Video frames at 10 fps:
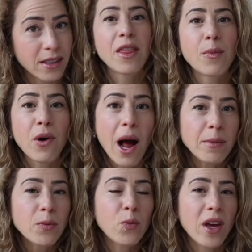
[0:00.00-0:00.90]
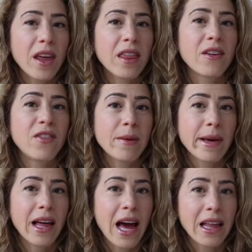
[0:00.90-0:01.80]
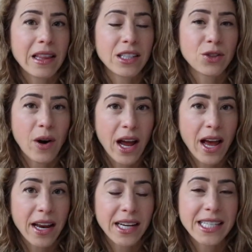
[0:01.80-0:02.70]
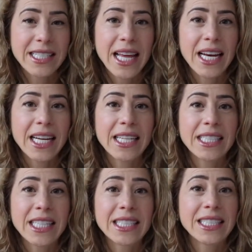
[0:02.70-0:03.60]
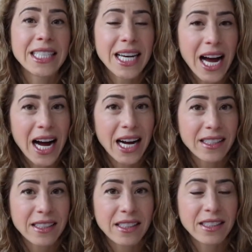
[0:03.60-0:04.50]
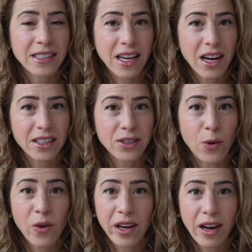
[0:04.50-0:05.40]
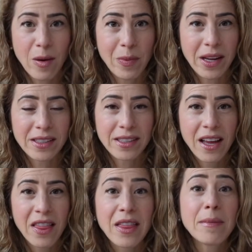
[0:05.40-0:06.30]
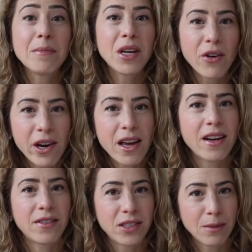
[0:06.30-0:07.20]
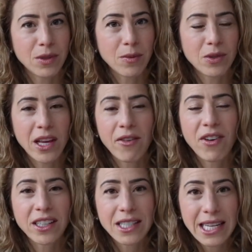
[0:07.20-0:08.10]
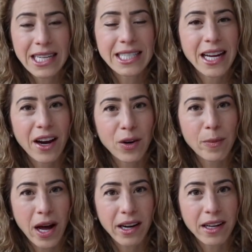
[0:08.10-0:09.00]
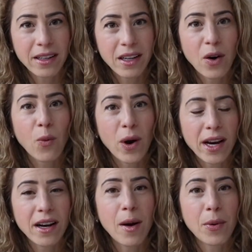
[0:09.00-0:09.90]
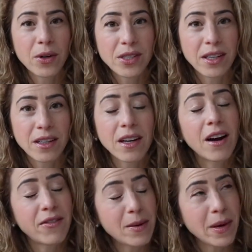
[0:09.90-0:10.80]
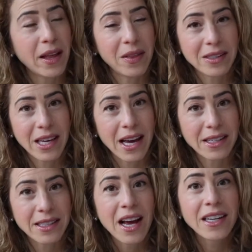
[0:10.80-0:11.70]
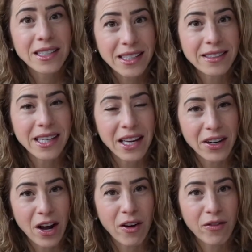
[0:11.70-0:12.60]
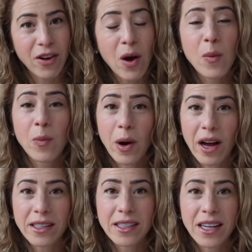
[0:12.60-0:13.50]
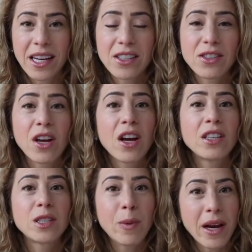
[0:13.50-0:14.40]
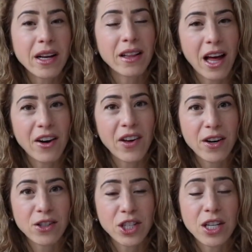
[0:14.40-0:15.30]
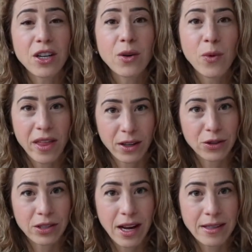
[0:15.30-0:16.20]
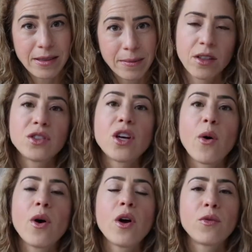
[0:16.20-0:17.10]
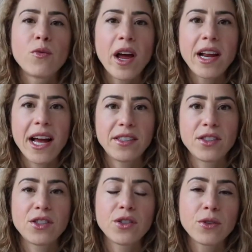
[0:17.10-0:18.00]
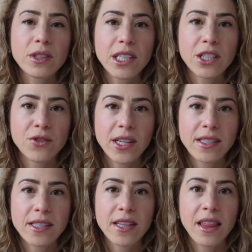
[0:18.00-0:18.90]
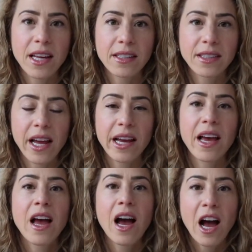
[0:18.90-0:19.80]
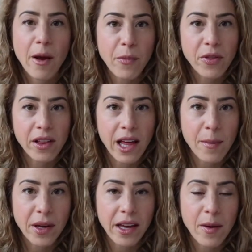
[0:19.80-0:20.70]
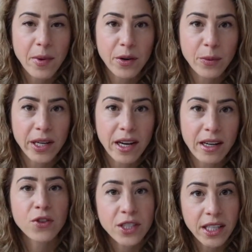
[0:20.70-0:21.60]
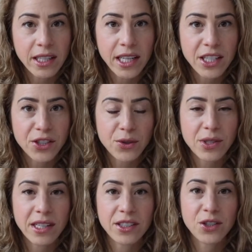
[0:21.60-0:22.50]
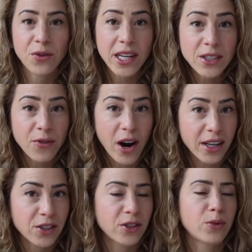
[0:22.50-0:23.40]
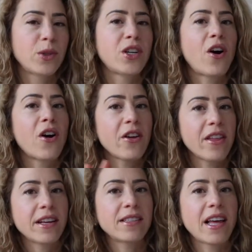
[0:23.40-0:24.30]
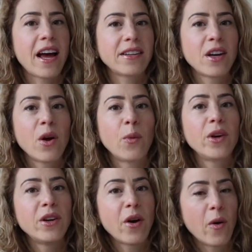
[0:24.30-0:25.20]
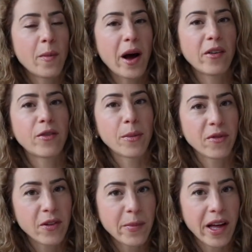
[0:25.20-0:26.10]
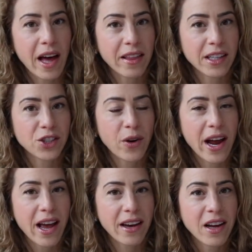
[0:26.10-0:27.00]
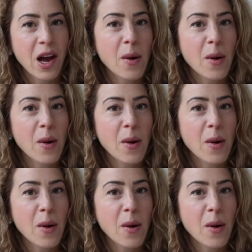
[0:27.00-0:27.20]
The problem with the female athlete triad is that it does not discuss or encompass the myriad of symptoms that affect the entire body when a person, a female in this case, doesn't eat enough but is spending a lot of energy with exercise. So, Red S certainly addresses the things like hypothalamic amenorrhea, fertility issues, and stress fractures, which are things that we know about from the female athlete triad.